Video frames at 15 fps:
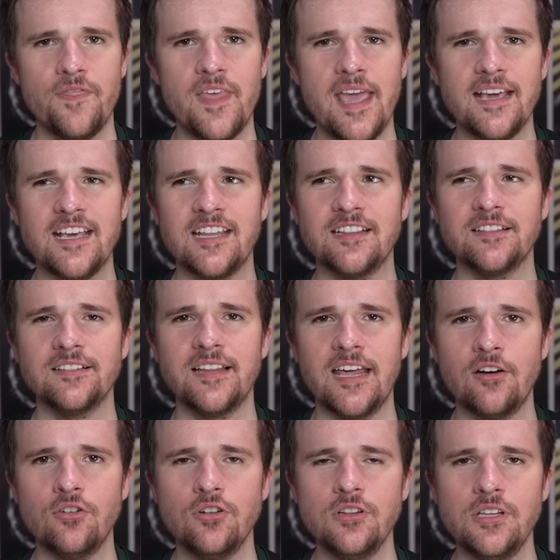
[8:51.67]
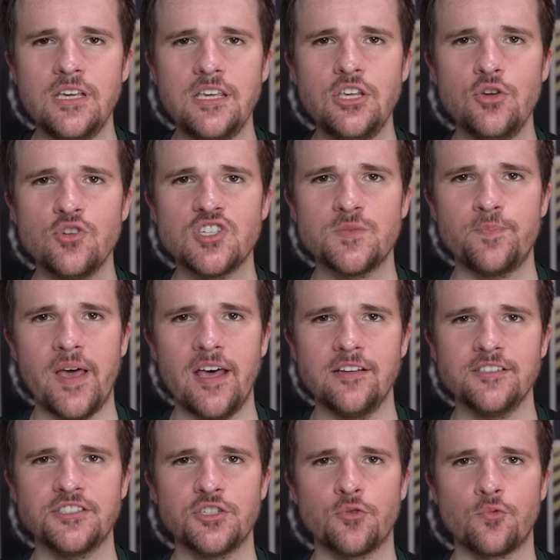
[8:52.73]
they can literally use
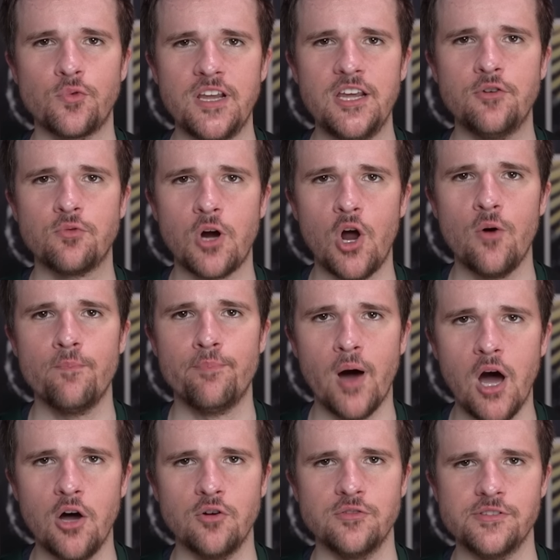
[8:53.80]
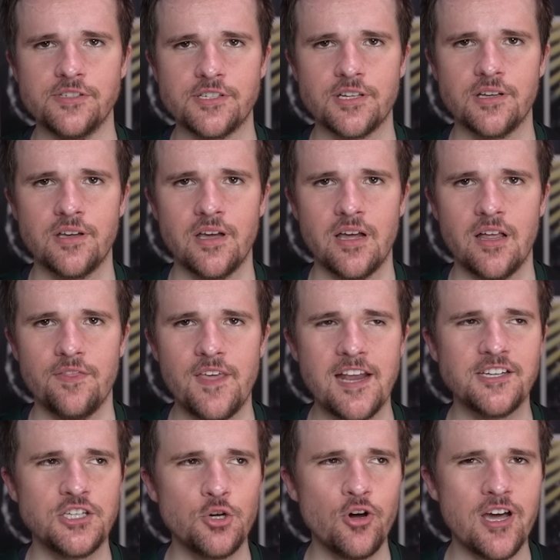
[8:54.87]
spells to regrow bones. They
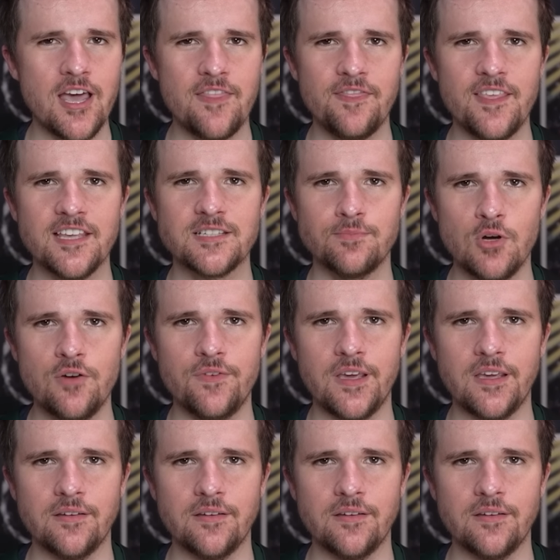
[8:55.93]
do it in this movie.